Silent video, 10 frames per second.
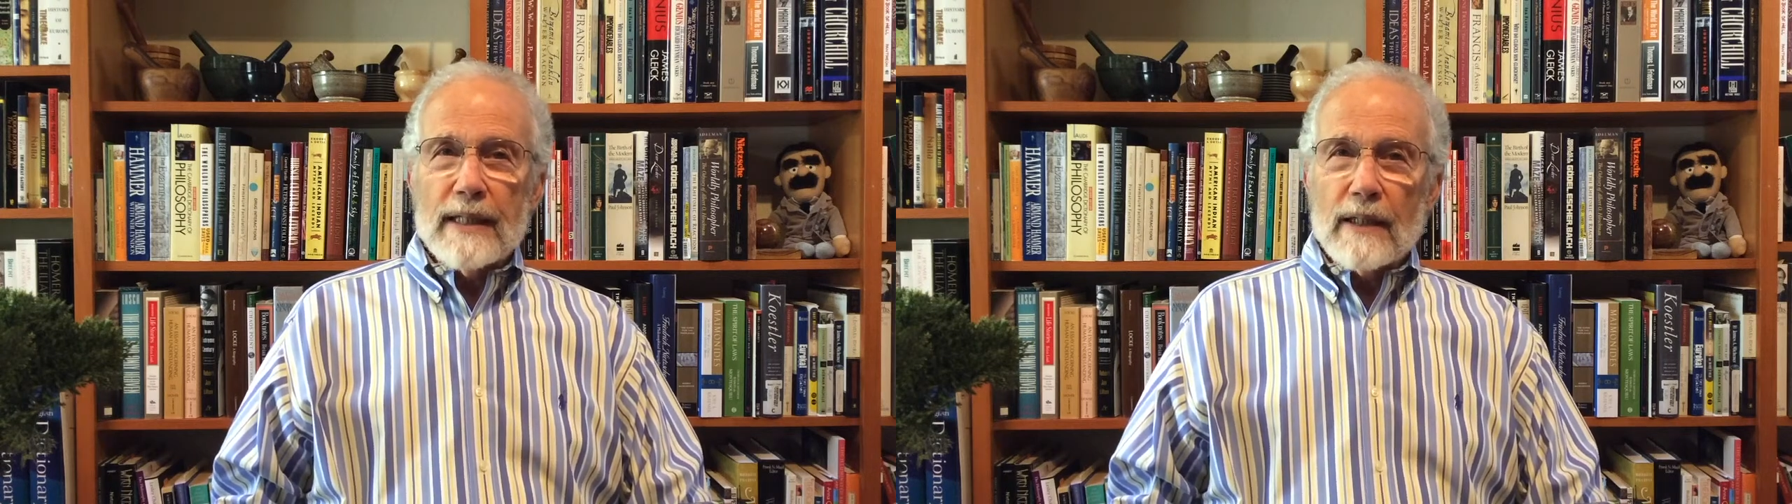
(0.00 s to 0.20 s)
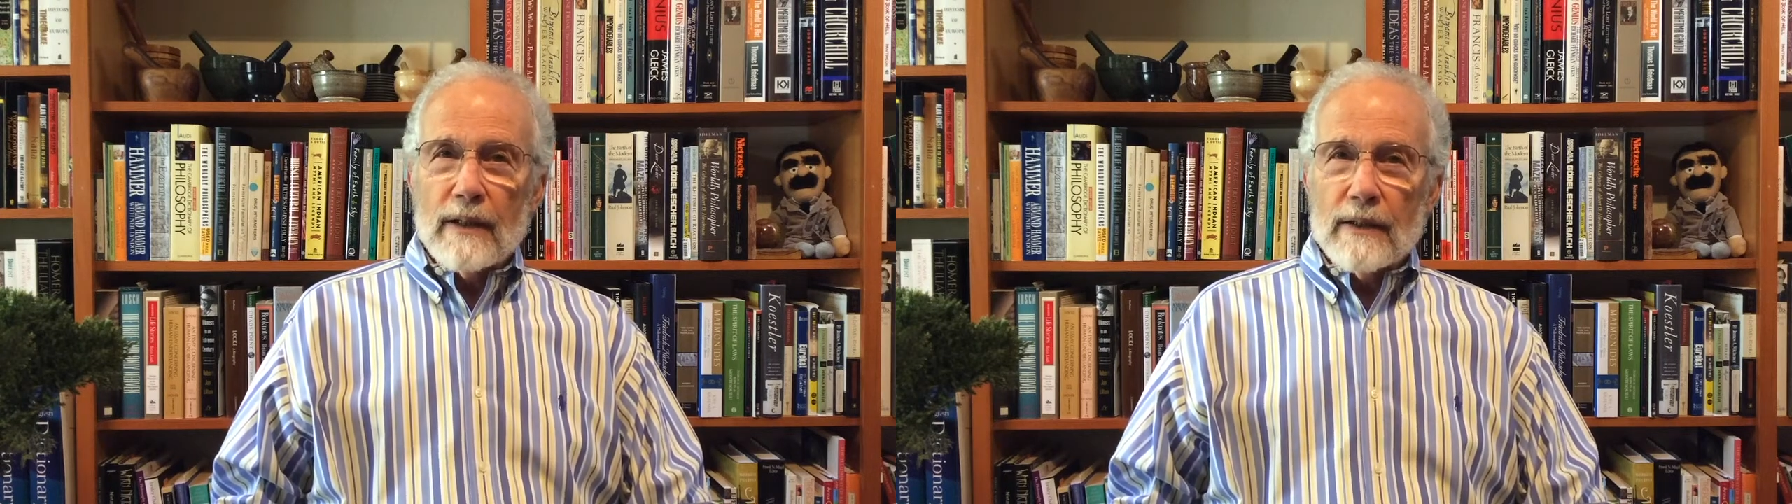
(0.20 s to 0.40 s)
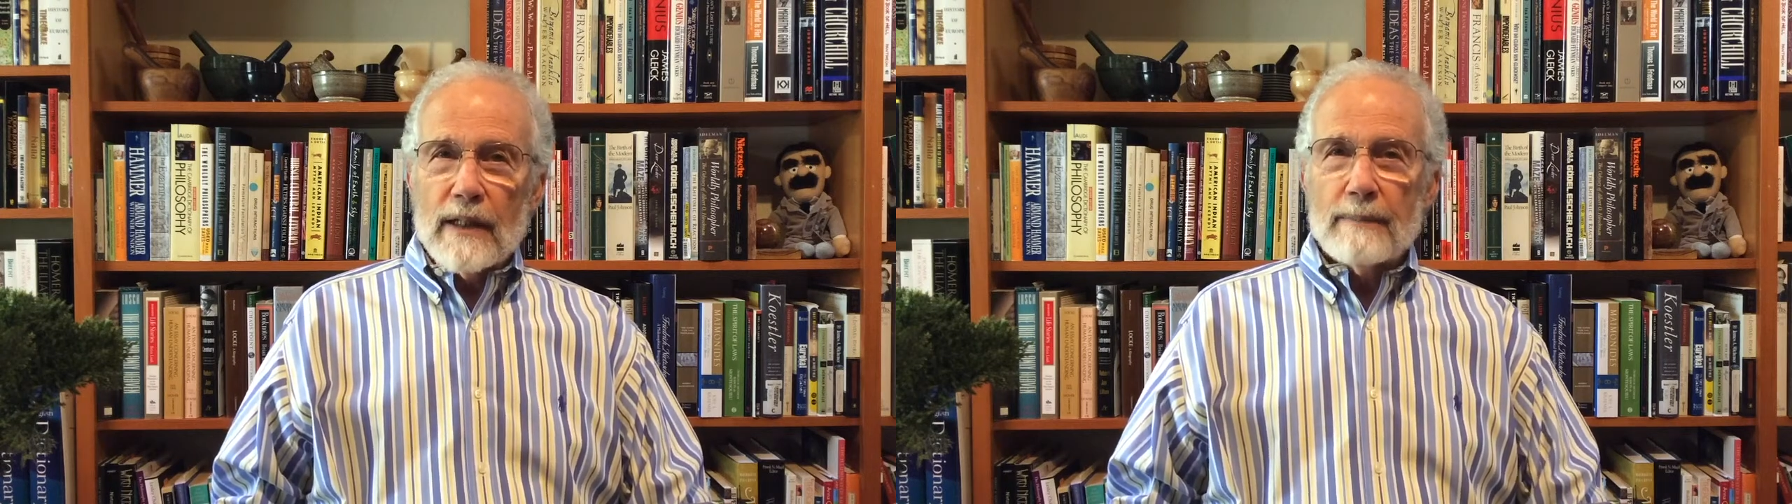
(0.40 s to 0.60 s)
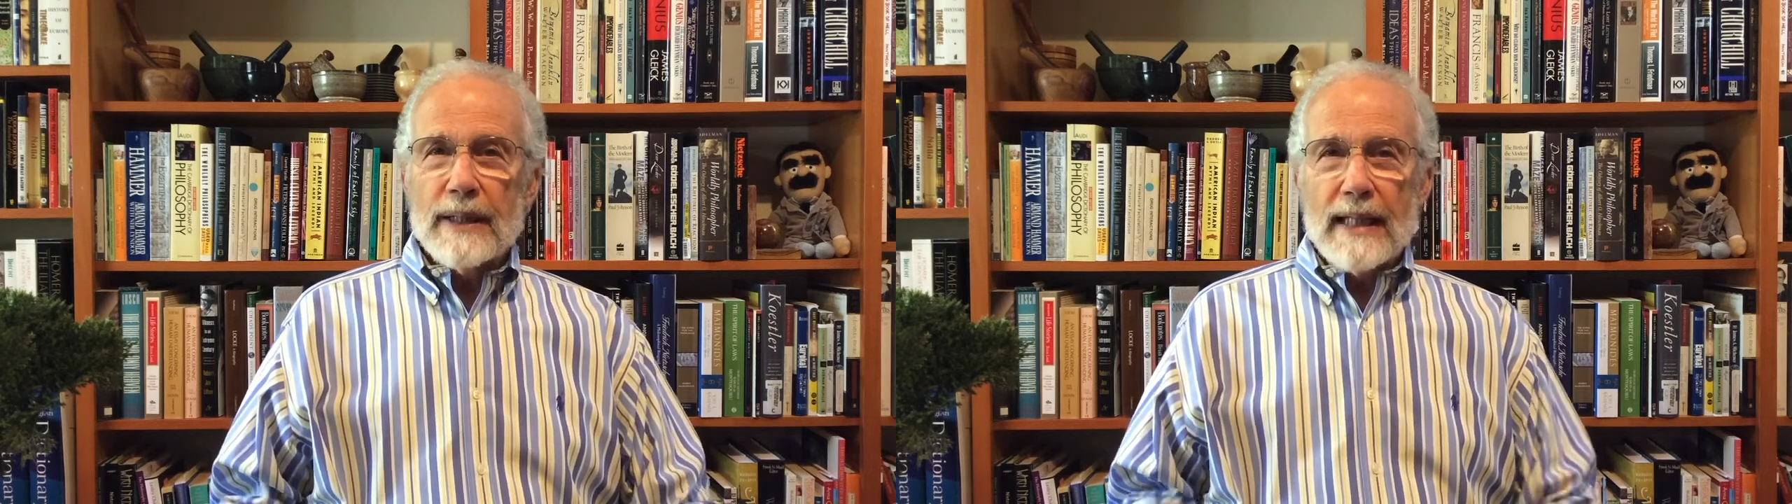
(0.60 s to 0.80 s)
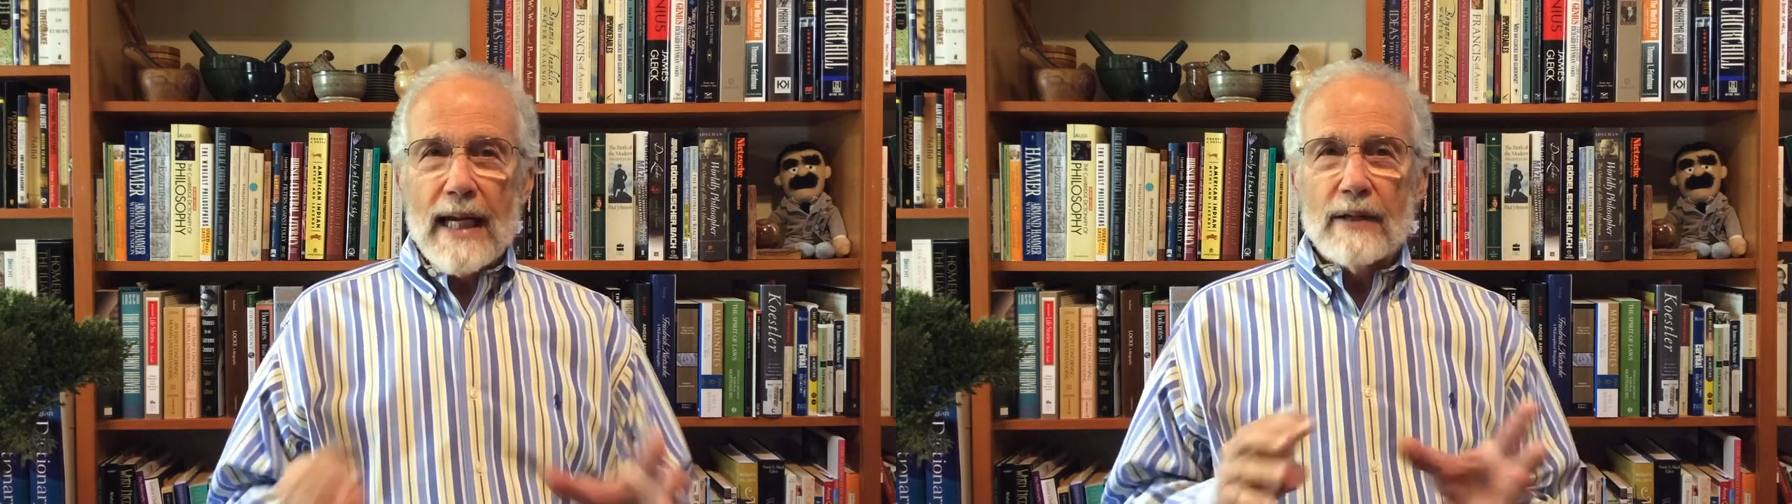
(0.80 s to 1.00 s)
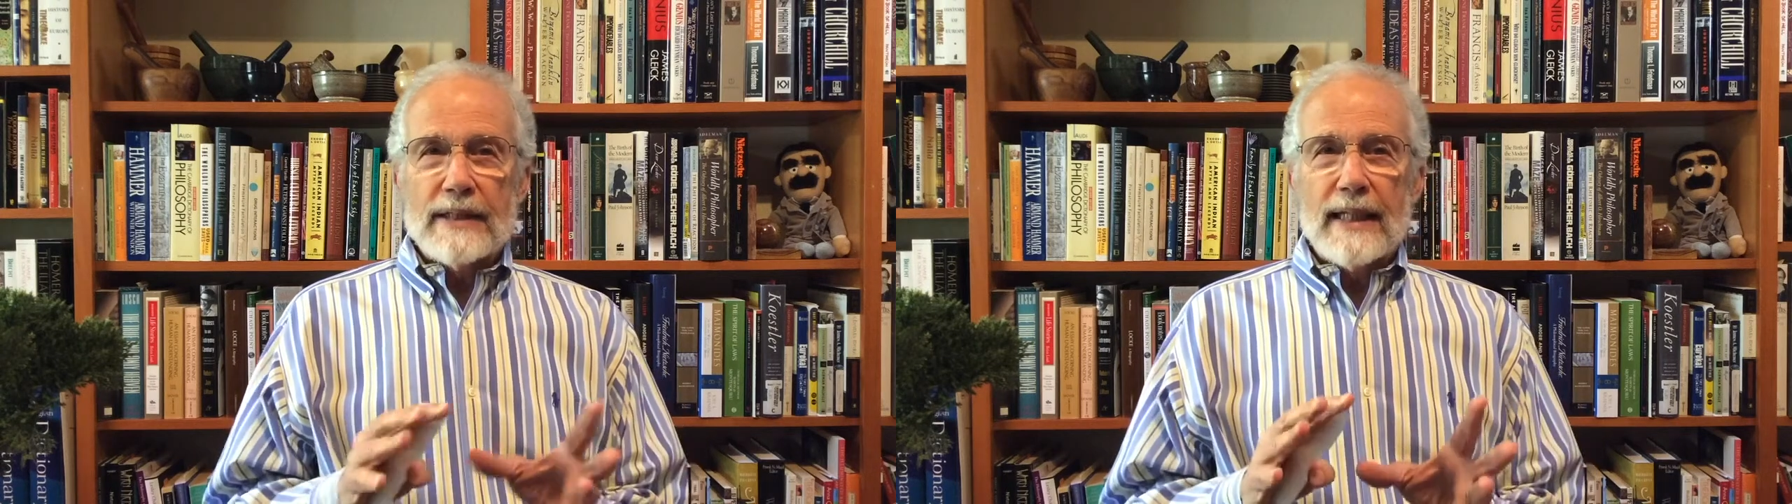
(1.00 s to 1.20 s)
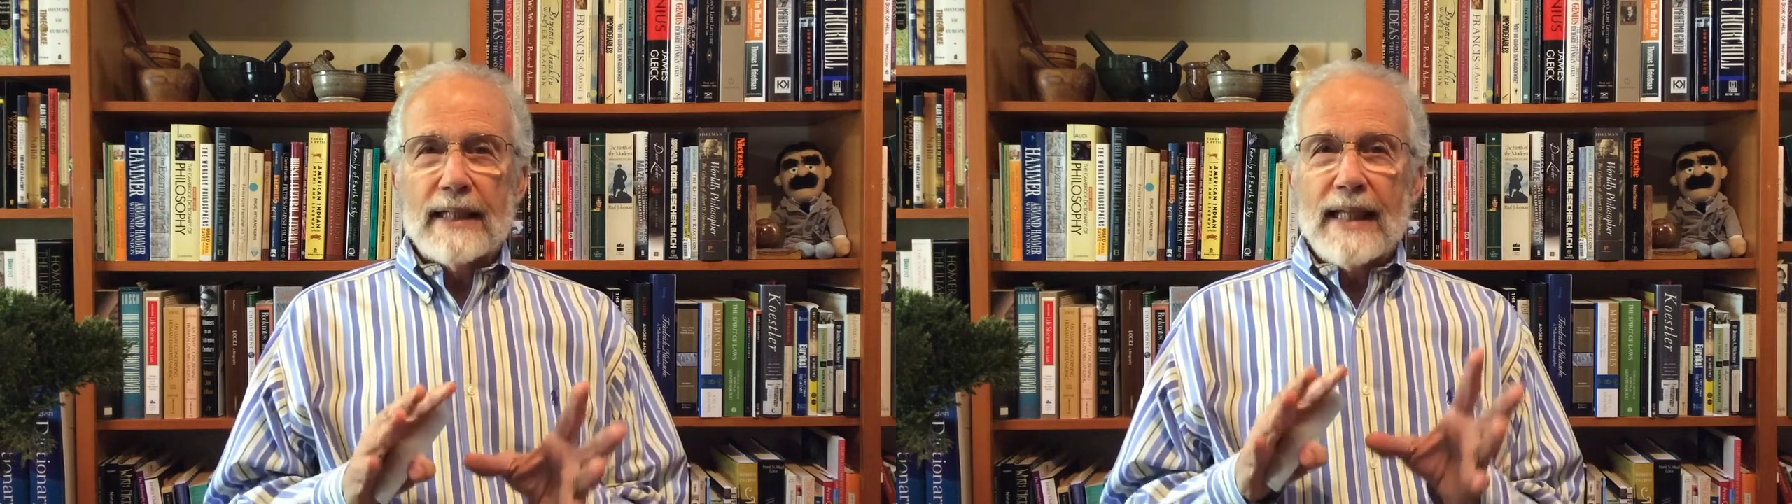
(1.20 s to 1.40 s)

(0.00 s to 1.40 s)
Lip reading: to clear up at the outset,